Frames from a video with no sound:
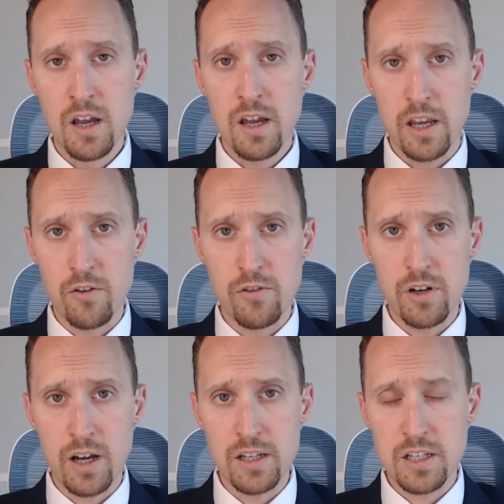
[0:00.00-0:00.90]
here in the
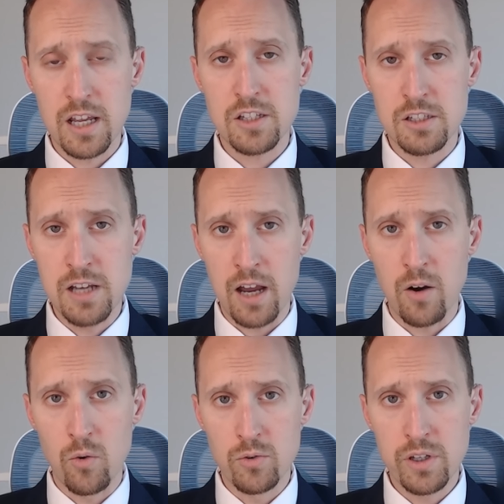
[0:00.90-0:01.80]
United States, not
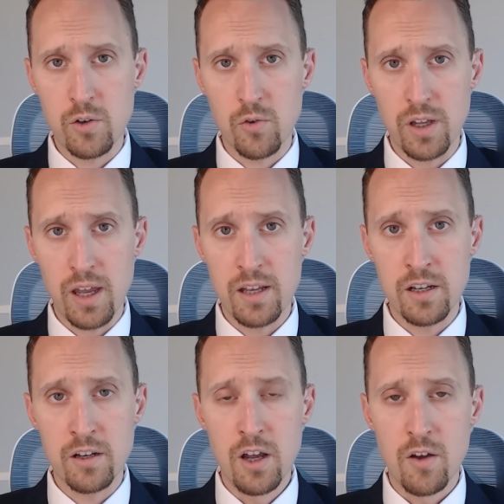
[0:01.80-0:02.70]
only
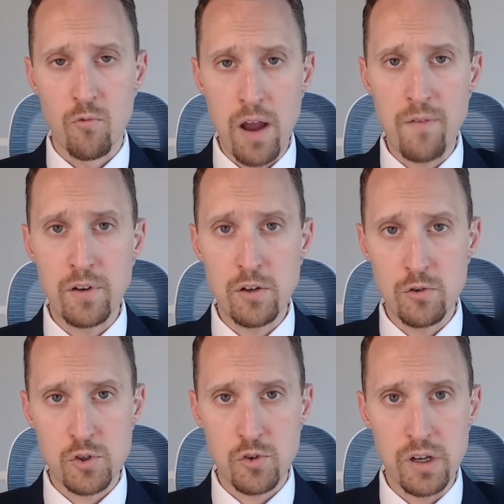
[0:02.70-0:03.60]
created revenue
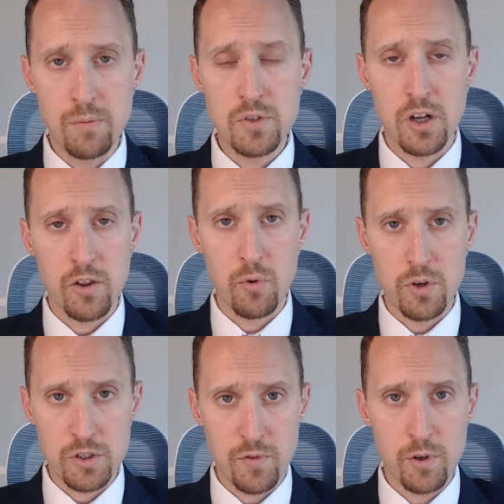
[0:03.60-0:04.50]
streams, in other
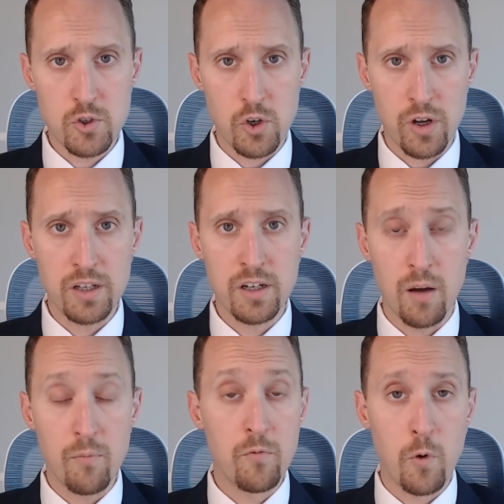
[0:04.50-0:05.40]
words, future
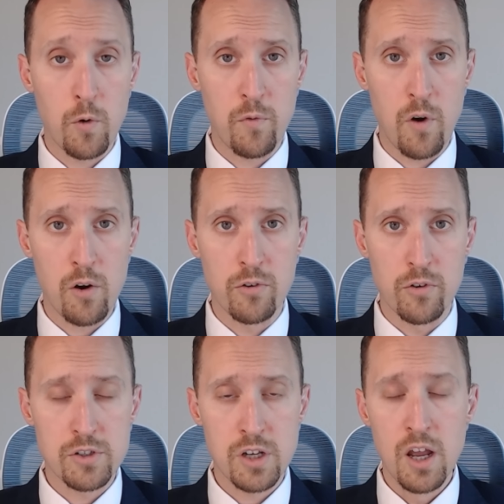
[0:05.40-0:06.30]
income for
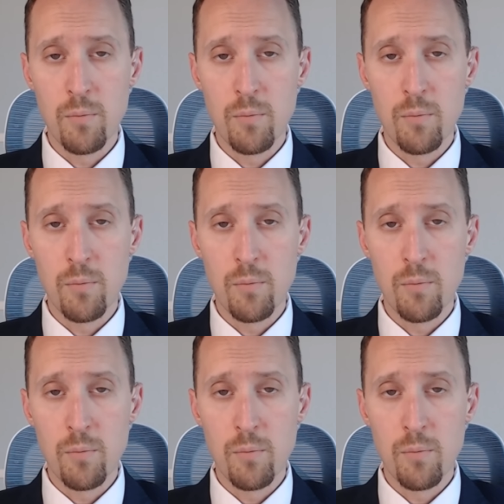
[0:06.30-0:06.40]
foreigners,